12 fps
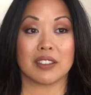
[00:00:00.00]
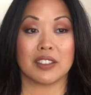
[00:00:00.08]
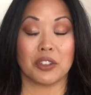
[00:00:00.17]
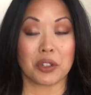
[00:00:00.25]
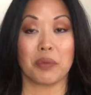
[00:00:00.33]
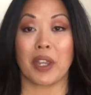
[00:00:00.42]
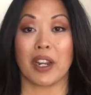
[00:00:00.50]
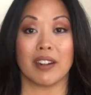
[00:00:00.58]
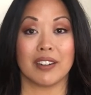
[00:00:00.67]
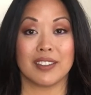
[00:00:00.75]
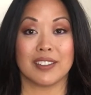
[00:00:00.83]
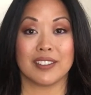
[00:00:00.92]
don't compare
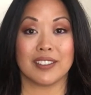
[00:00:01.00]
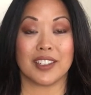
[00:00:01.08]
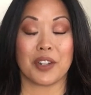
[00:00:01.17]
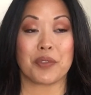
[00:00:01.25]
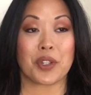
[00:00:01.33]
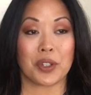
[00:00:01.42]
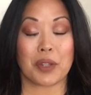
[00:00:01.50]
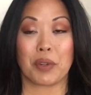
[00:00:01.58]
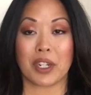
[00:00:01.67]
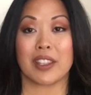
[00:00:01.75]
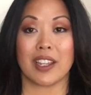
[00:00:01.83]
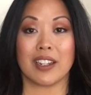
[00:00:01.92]
and totally
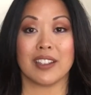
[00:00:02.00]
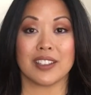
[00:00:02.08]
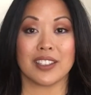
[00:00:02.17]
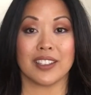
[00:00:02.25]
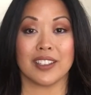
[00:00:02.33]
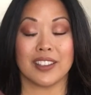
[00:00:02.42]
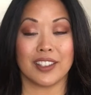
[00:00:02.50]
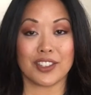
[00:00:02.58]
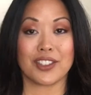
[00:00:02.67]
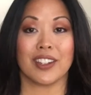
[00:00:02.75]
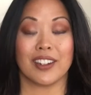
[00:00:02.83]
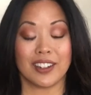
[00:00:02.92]
bring that into
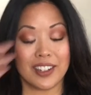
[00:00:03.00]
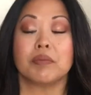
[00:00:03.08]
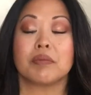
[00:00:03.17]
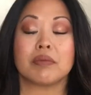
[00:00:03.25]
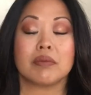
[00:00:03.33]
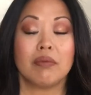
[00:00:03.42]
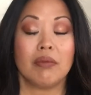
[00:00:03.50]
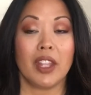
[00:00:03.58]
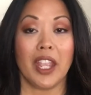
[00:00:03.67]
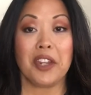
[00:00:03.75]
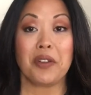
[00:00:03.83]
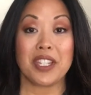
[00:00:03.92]
this year
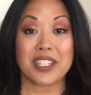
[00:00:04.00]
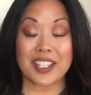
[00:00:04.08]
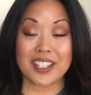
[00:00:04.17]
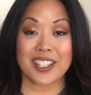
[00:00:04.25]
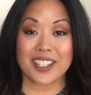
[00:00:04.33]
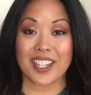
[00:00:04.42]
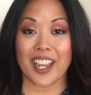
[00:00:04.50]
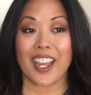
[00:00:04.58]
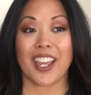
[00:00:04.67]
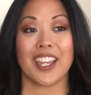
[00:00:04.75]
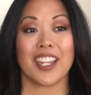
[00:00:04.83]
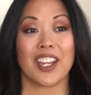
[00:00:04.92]
anyways that's the
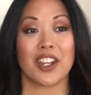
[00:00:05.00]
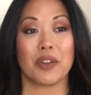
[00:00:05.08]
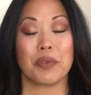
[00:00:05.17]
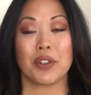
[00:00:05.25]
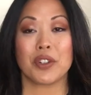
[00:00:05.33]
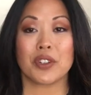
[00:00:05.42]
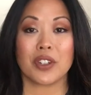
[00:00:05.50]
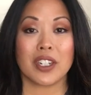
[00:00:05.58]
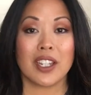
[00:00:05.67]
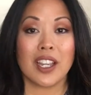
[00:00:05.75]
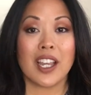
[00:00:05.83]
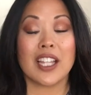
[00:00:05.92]
tag I hope you enjoyed
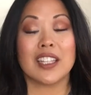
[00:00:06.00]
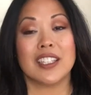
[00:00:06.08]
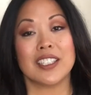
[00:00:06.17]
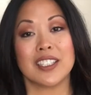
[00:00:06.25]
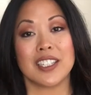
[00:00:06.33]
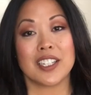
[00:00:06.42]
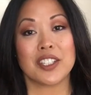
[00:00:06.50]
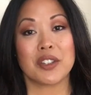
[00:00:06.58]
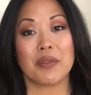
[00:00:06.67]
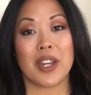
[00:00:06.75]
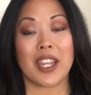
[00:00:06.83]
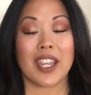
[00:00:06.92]
listening to
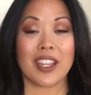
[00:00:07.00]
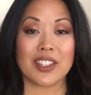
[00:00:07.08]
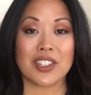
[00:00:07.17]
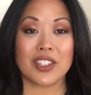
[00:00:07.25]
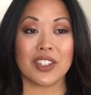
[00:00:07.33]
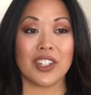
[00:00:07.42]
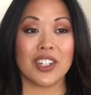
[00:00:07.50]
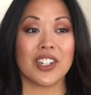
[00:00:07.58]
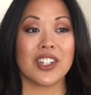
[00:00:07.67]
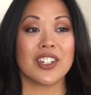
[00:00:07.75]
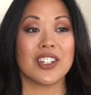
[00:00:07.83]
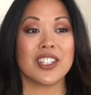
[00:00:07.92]
my
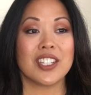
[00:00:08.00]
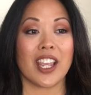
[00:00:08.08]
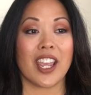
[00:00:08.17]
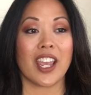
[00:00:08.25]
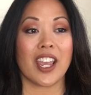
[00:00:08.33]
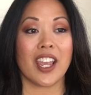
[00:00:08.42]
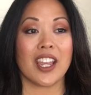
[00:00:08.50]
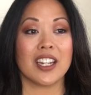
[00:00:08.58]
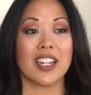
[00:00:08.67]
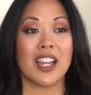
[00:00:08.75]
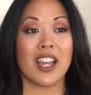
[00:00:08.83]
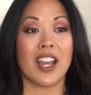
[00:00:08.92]
answers and
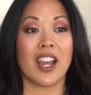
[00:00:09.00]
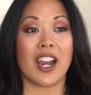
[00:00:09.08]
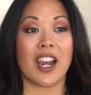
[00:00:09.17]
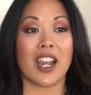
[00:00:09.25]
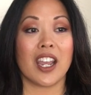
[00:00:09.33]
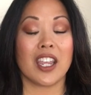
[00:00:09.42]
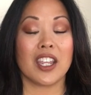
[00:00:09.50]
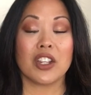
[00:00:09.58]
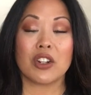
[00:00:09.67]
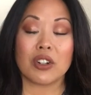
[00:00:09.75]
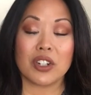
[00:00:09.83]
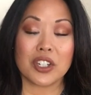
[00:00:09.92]
I
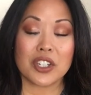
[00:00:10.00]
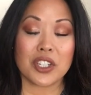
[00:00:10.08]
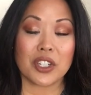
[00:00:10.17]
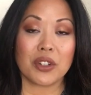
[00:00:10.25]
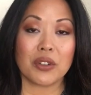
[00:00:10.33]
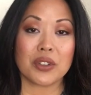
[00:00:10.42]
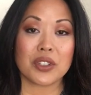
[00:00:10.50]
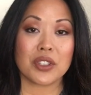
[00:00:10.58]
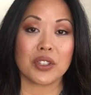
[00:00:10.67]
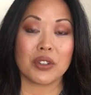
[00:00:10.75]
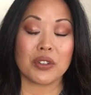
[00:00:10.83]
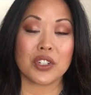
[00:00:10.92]
encourage you
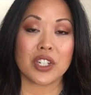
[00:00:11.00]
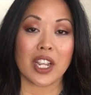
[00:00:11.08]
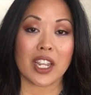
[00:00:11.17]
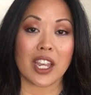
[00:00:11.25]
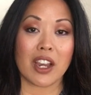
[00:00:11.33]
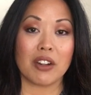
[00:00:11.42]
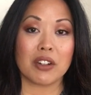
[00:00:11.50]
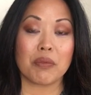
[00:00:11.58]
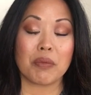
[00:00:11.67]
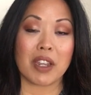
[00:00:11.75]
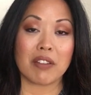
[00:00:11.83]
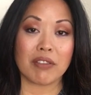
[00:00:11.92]
to check out
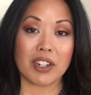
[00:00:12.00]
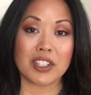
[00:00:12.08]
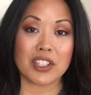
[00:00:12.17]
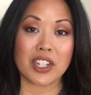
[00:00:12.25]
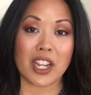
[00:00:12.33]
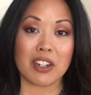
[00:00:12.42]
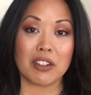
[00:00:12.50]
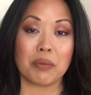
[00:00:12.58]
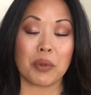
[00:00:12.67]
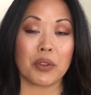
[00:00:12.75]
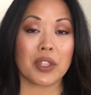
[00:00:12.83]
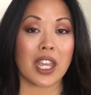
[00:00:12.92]
my friend's channel
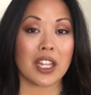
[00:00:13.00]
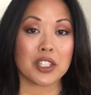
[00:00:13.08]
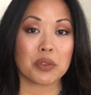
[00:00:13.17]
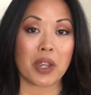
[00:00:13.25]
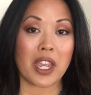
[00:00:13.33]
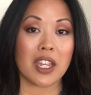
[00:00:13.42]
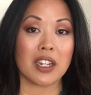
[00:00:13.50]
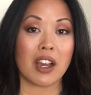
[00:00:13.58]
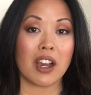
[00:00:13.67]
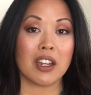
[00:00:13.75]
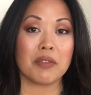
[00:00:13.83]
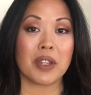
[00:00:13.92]
both Kayla's Way and
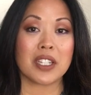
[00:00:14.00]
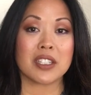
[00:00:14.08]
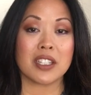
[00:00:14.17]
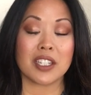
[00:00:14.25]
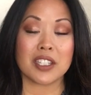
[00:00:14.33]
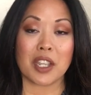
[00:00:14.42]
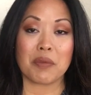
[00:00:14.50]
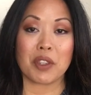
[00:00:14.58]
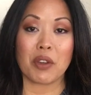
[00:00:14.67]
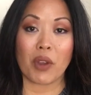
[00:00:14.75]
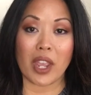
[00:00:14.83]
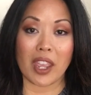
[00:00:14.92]
Hot Mess Ness
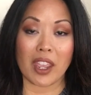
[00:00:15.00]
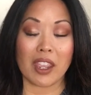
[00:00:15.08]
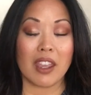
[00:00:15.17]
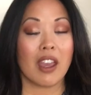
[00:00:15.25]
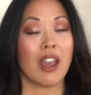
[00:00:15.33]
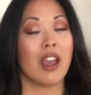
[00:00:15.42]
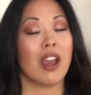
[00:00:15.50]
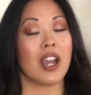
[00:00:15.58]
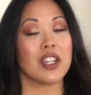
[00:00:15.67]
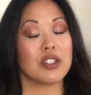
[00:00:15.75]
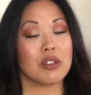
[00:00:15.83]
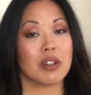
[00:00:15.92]
MUA I
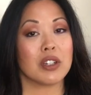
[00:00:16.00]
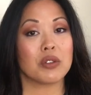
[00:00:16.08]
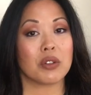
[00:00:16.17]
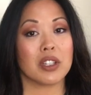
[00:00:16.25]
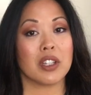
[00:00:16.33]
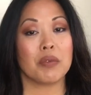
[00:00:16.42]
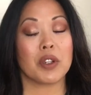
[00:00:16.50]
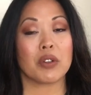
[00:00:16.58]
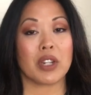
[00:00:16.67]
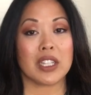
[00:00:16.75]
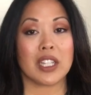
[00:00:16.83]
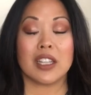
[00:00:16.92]
do adore them
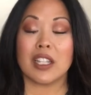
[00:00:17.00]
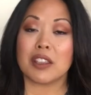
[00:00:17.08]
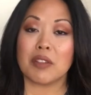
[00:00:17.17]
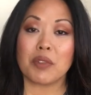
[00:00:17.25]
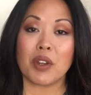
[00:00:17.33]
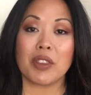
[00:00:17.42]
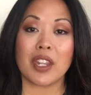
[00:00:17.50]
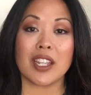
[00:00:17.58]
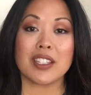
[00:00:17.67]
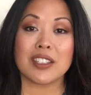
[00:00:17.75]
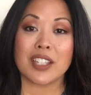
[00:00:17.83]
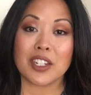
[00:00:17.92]
greatly. Let them know that I
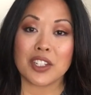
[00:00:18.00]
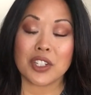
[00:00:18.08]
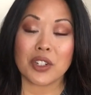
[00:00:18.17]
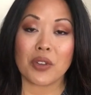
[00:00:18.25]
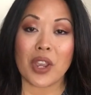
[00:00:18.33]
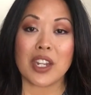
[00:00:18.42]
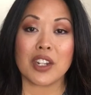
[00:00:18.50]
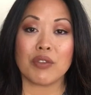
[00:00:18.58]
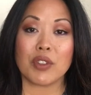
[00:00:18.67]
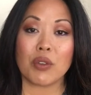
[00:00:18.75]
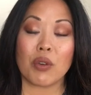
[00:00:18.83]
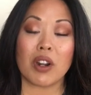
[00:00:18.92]
sent you. And if
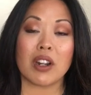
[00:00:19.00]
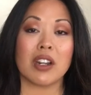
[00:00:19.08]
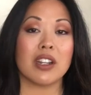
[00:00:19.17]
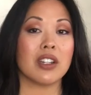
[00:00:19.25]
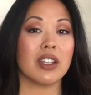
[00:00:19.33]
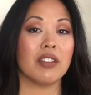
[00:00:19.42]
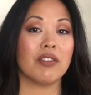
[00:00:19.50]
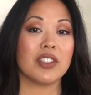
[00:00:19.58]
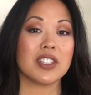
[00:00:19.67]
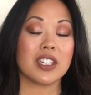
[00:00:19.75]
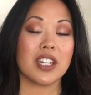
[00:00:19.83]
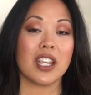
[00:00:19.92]
you are
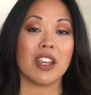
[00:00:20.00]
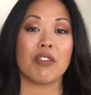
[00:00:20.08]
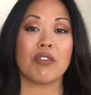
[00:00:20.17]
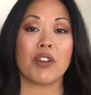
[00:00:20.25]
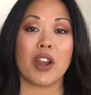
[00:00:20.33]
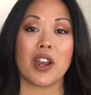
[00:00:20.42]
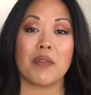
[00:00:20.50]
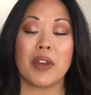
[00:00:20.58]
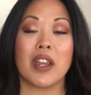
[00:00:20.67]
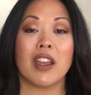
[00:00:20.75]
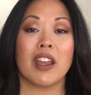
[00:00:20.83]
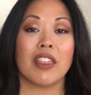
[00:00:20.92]
visiting from
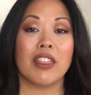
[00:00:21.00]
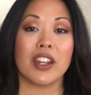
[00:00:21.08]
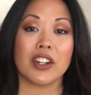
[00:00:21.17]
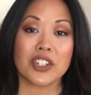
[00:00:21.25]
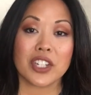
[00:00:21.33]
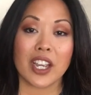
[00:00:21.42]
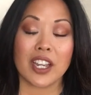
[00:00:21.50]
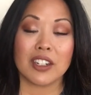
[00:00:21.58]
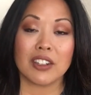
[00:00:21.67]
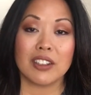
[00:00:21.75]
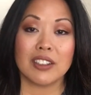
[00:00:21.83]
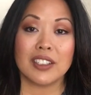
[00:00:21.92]
their
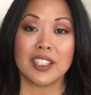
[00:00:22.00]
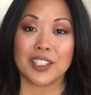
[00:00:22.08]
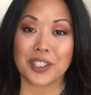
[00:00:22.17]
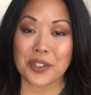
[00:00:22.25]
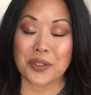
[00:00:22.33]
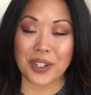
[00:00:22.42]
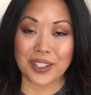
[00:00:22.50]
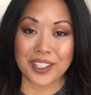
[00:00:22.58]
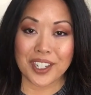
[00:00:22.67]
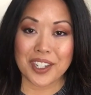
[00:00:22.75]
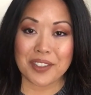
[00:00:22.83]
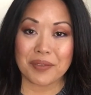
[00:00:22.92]
channel, hello,
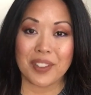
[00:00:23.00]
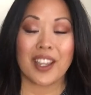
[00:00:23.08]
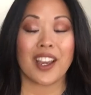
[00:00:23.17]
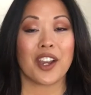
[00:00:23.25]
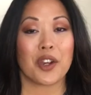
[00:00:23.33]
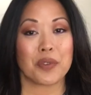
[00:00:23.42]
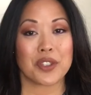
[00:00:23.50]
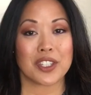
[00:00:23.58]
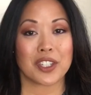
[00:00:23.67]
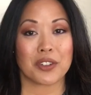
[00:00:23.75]
welcome. I hope you stick